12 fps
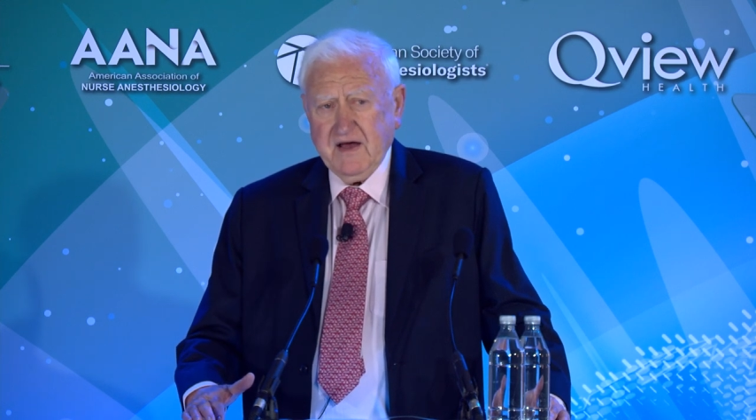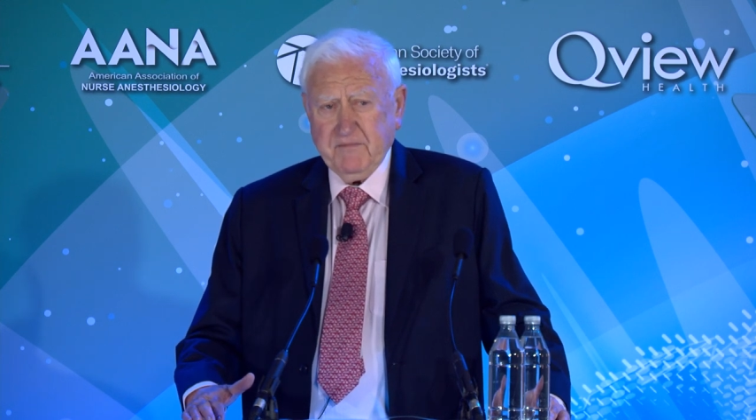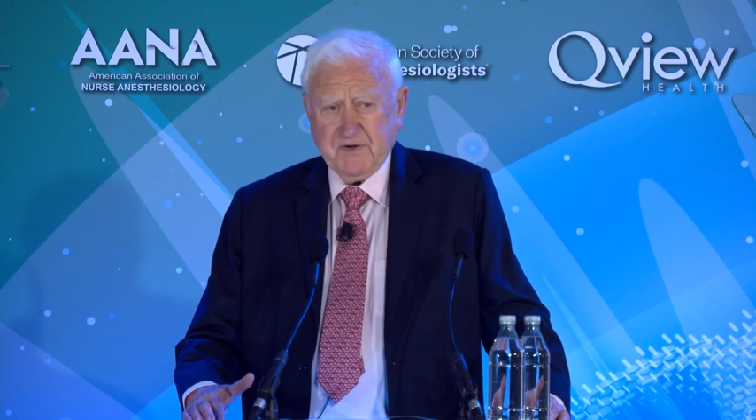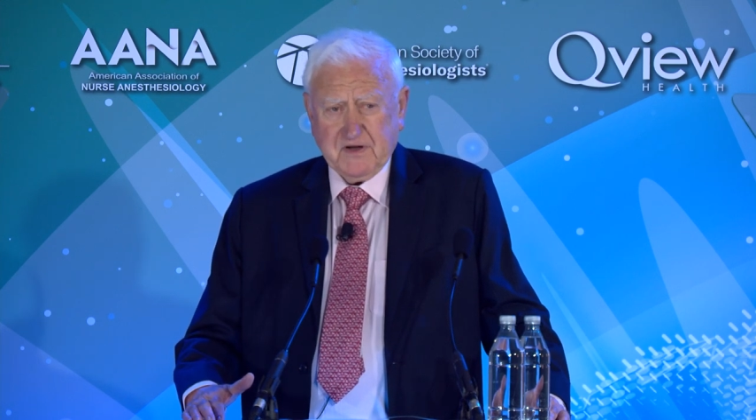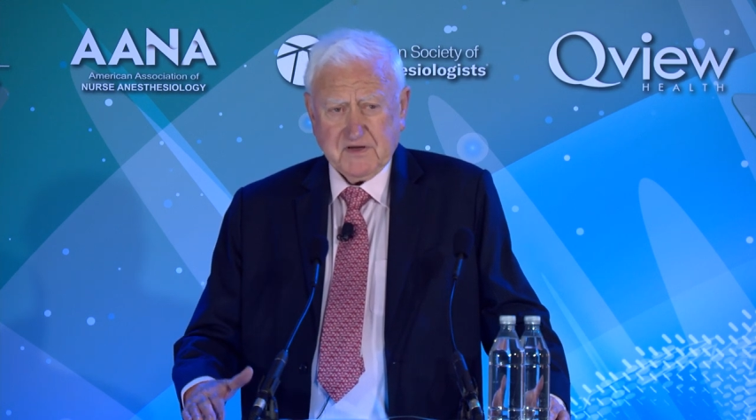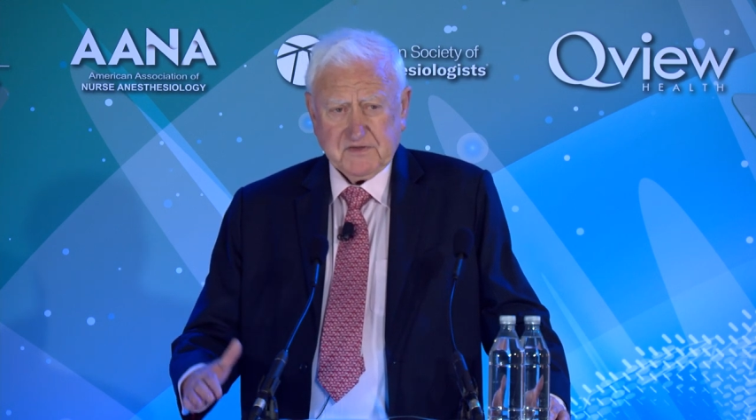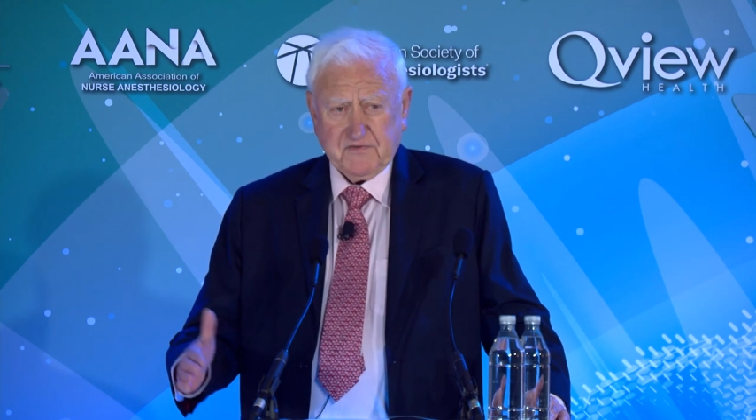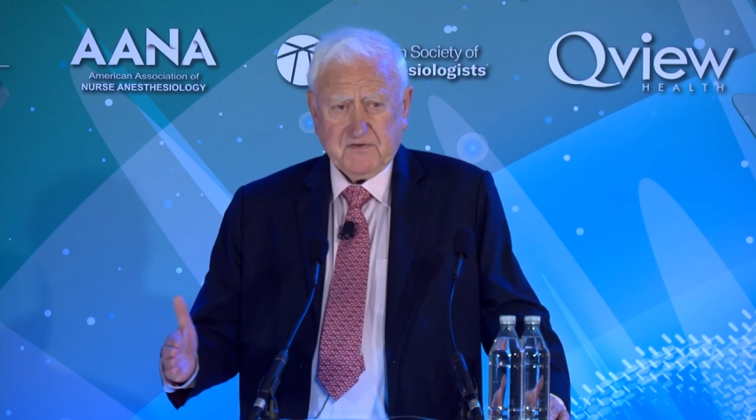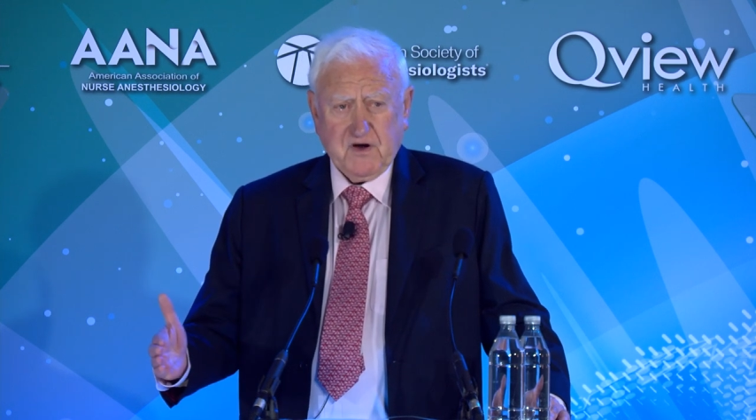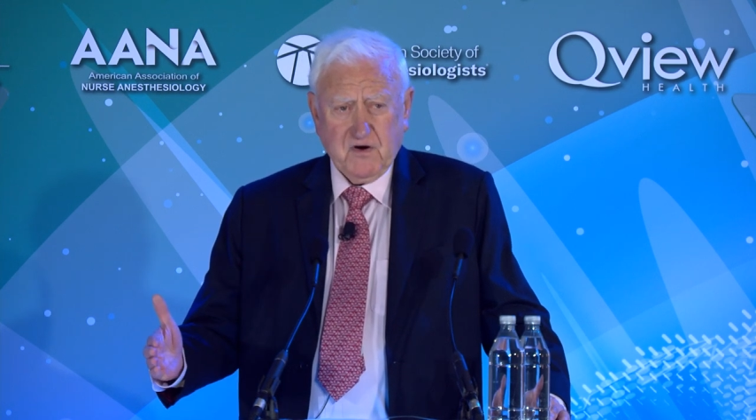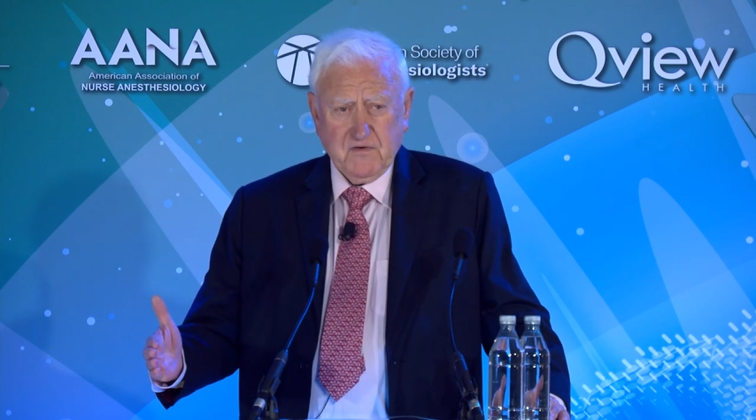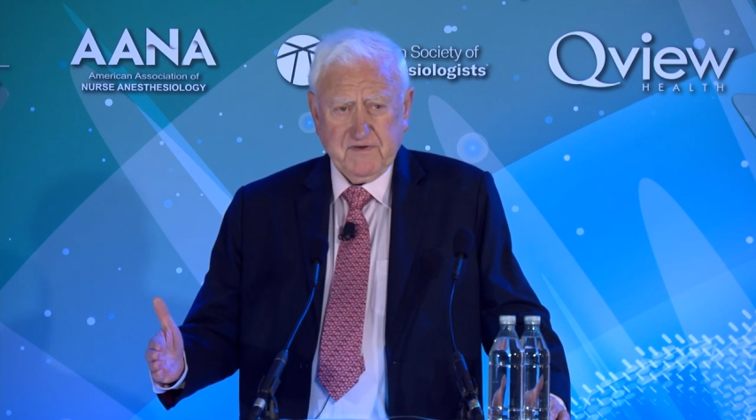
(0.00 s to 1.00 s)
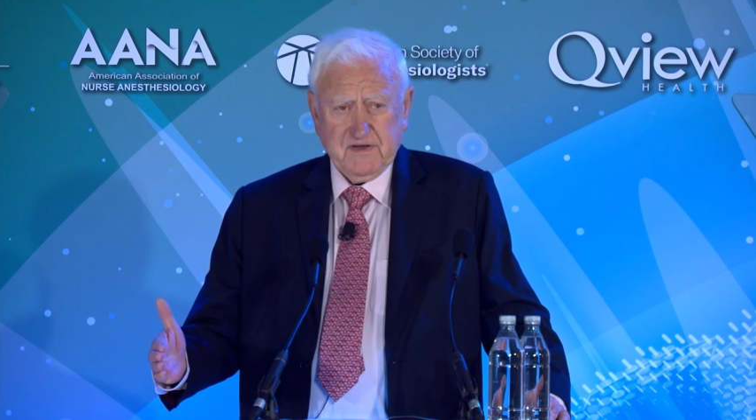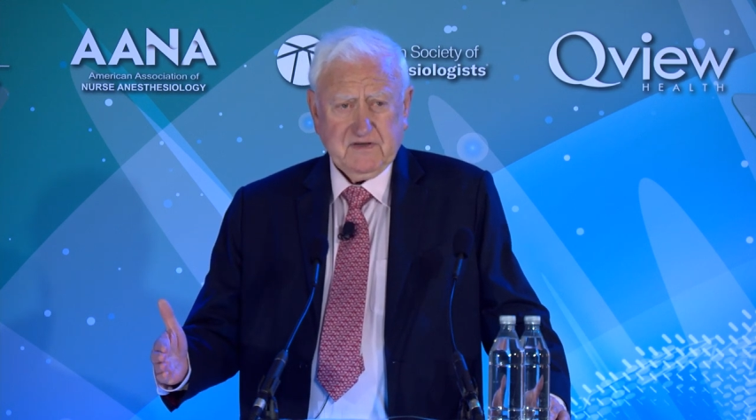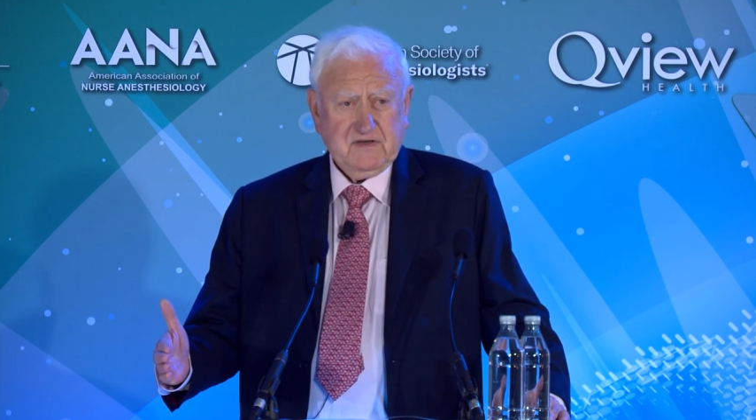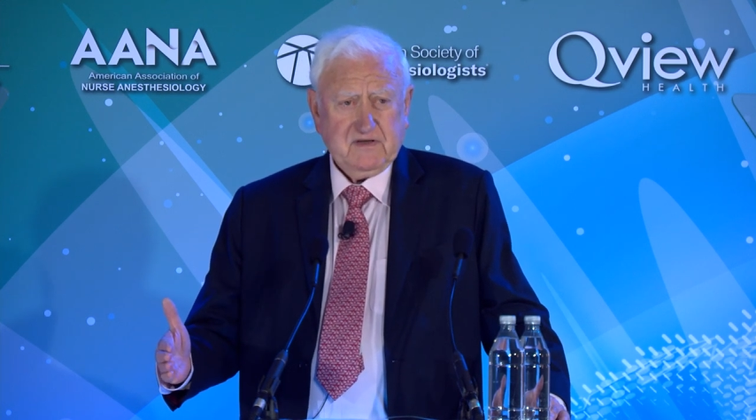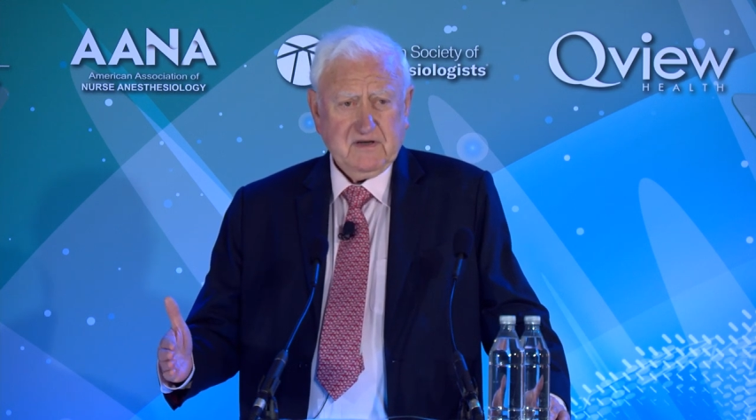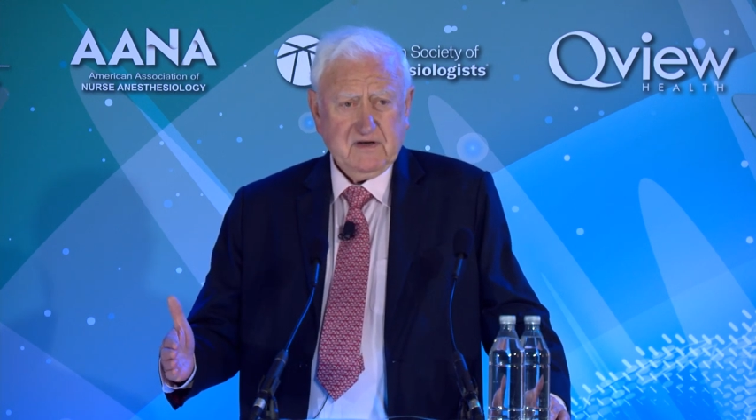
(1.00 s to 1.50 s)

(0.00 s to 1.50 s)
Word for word: And because of COVID,